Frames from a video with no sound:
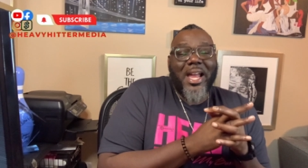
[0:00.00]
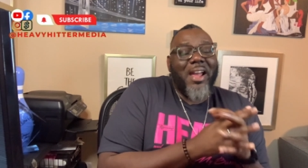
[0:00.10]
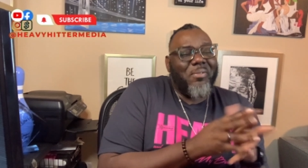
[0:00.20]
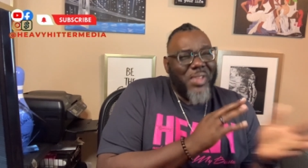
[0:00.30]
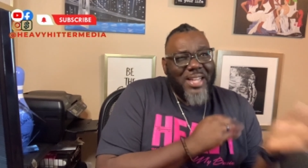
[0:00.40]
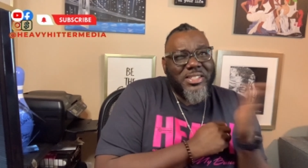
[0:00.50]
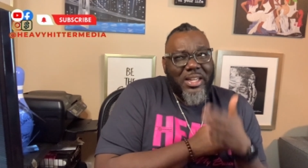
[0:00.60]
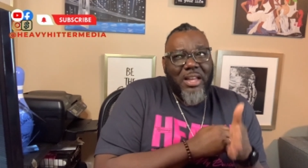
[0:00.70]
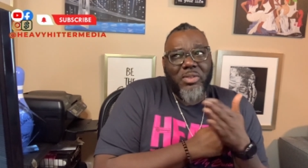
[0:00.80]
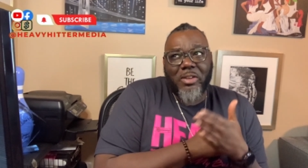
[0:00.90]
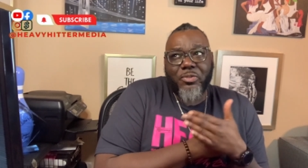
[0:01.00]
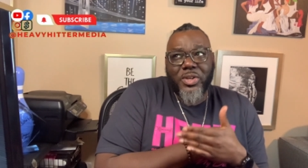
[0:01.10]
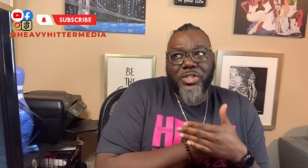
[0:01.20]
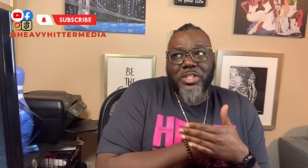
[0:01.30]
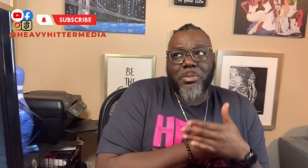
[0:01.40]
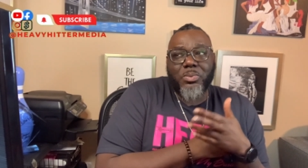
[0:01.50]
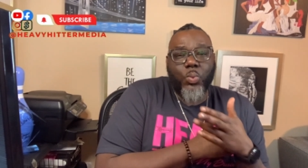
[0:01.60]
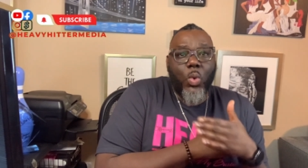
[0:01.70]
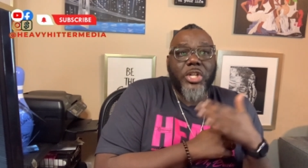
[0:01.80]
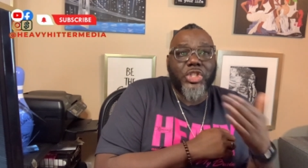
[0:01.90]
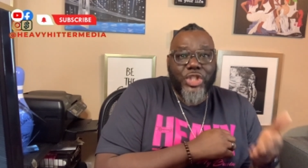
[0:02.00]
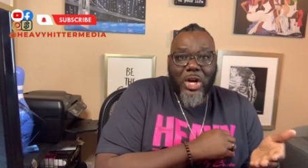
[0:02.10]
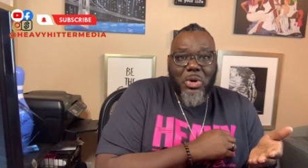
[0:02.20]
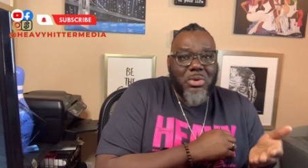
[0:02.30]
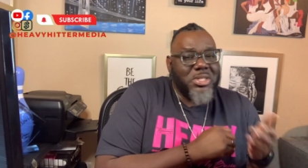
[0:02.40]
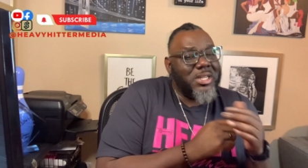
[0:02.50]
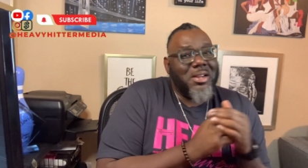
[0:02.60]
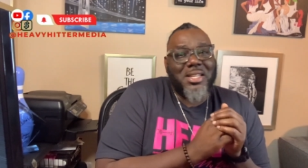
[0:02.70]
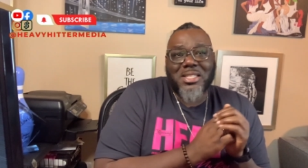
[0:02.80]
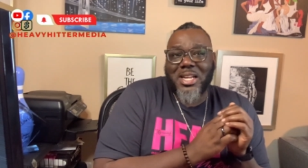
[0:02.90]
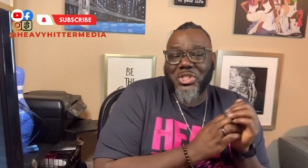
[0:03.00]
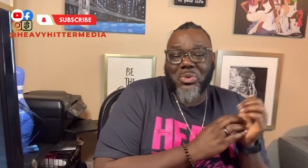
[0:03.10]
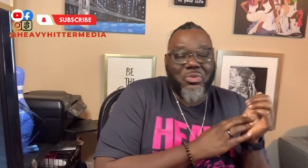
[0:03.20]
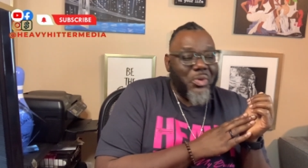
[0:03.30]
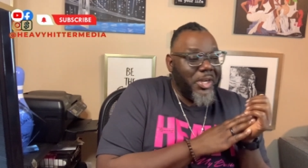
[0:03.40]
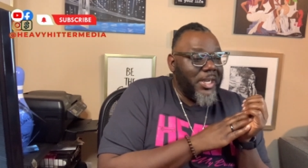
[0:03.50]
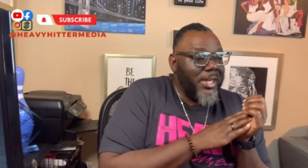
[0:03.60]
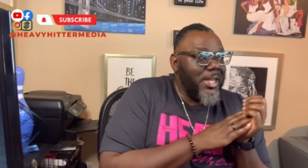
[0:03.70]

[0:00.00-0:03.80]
If that's the level of friendship one shows, girl, that's not your friend.